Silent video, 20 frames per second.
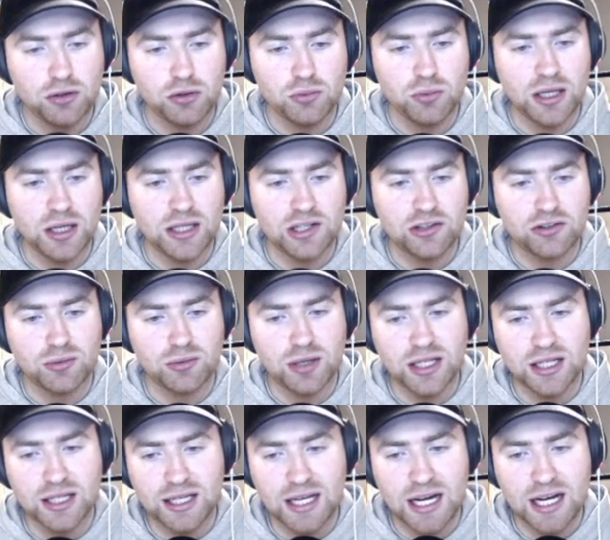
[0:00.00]
week this
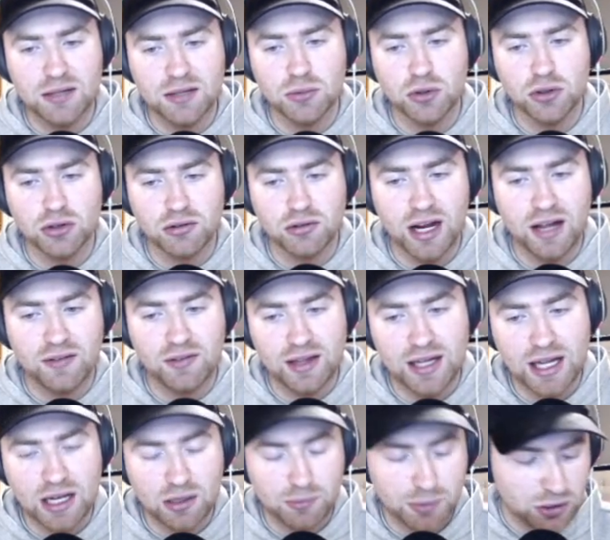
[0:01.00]
week and gain more ground, then
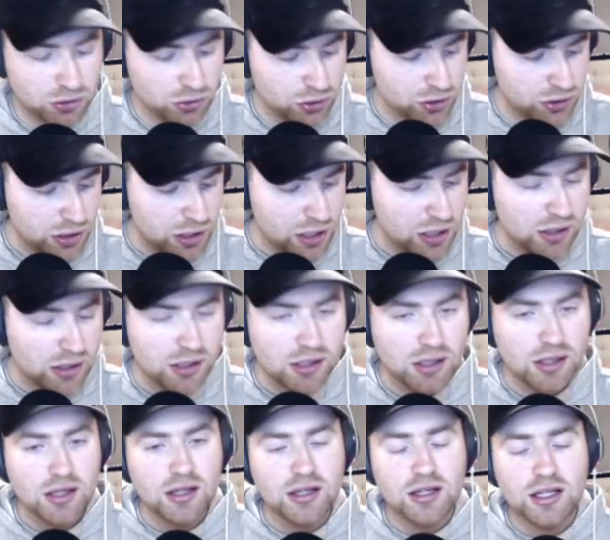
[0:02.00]
that'll be good.
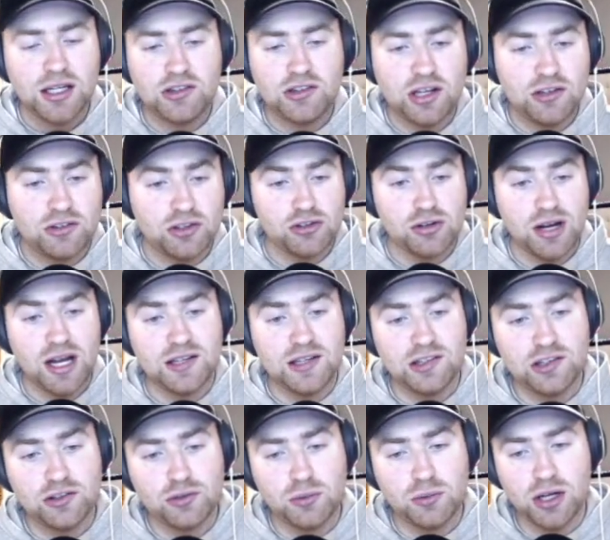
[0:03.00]
In terms of trades,
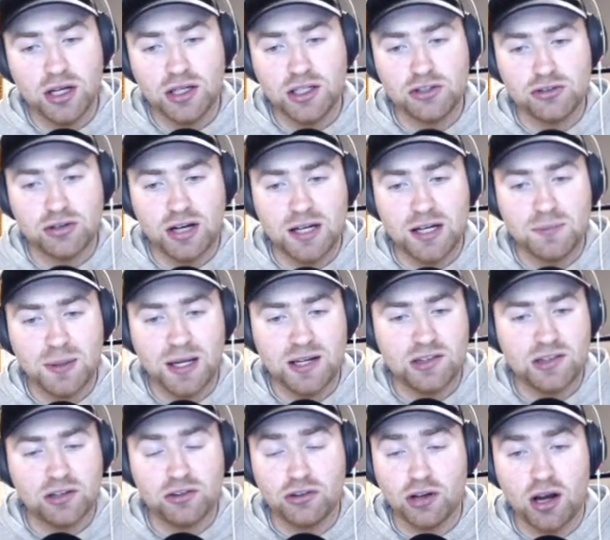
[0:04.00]
this early trade pains,
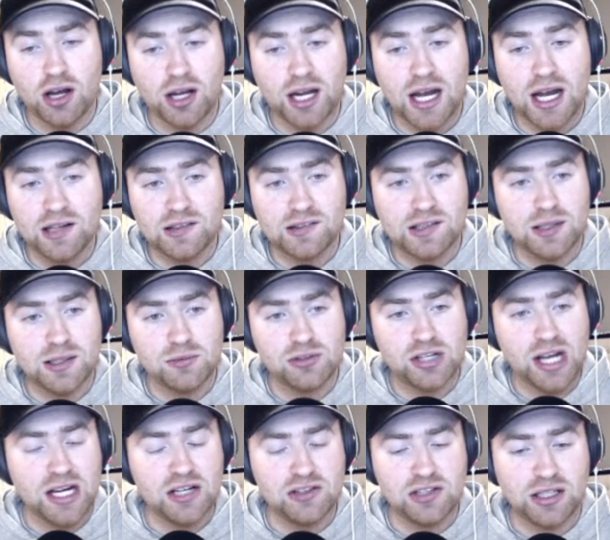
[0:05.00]
I can't see them
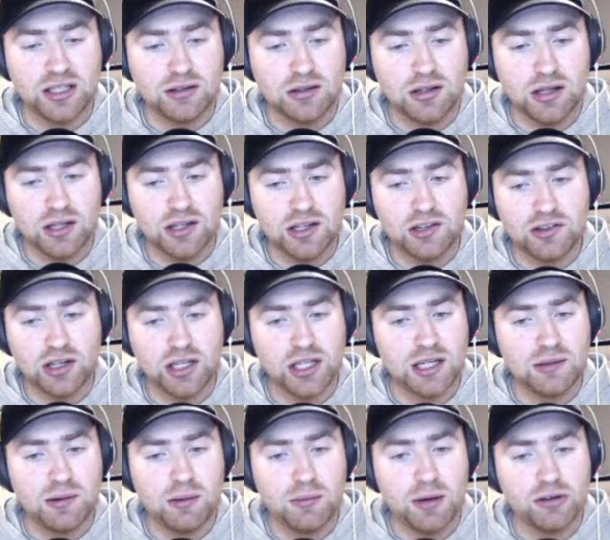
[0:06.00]
changing. Like, there's only
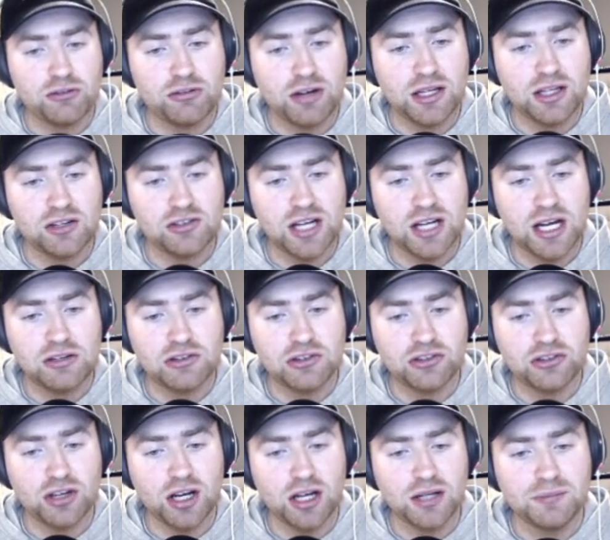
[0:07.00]
going to be one trade that changes.
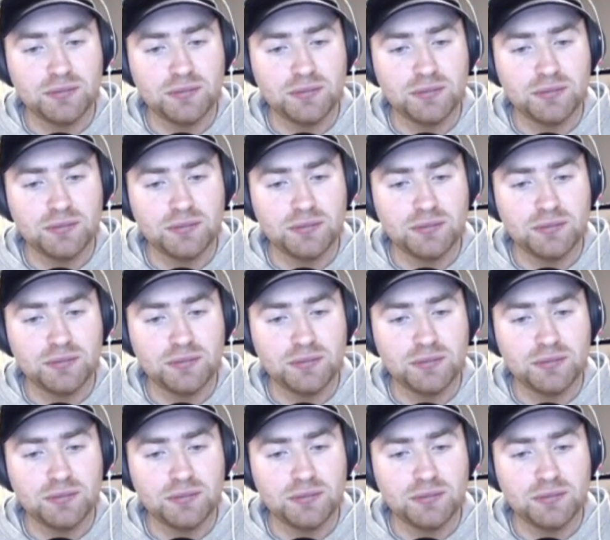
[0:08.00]
So,